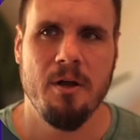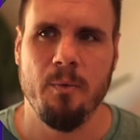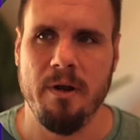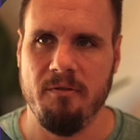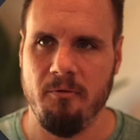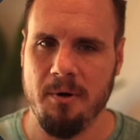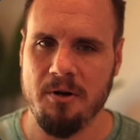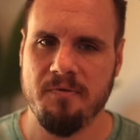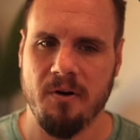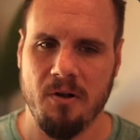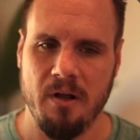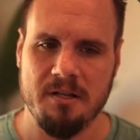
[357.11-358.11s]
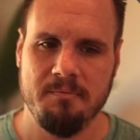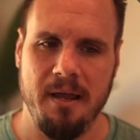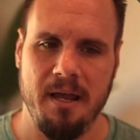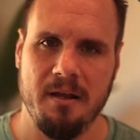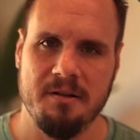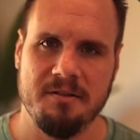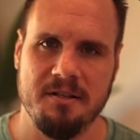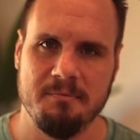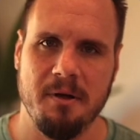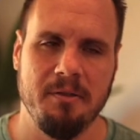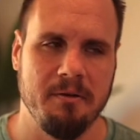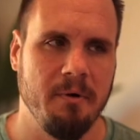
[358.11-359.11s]
We have a bunch of our clients paying us these
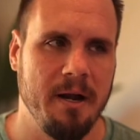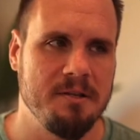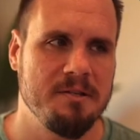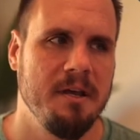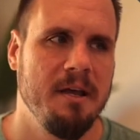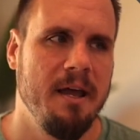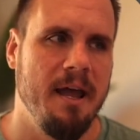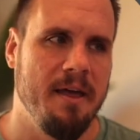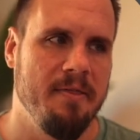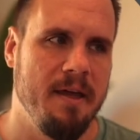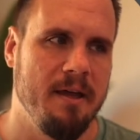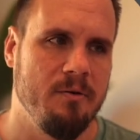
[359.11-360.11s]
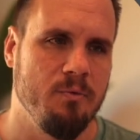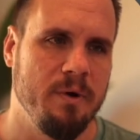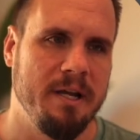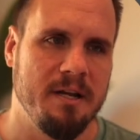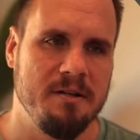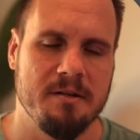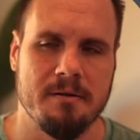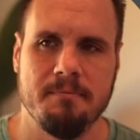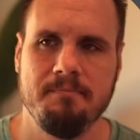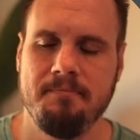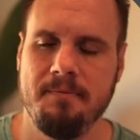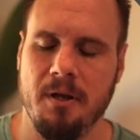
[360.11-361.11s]
monthly rates, and then we get to
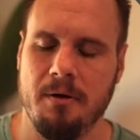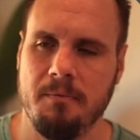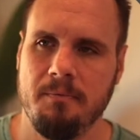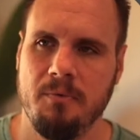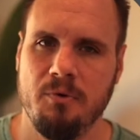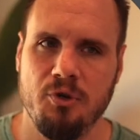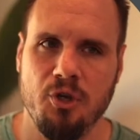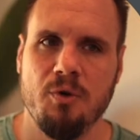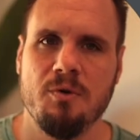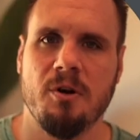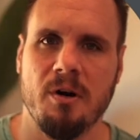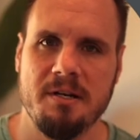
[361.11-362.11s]
use our